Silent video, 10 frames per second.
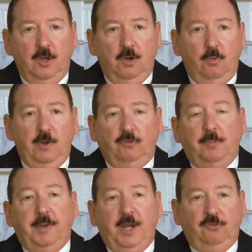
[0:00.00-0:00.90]
who we used
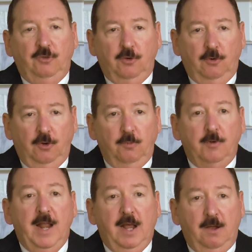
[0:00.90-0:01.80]
to pass in the hall
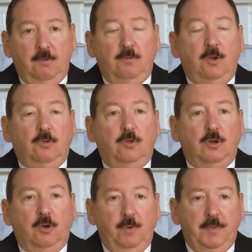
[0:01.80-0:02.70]
were now no
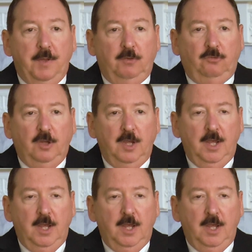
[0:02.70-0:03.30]
longer with us,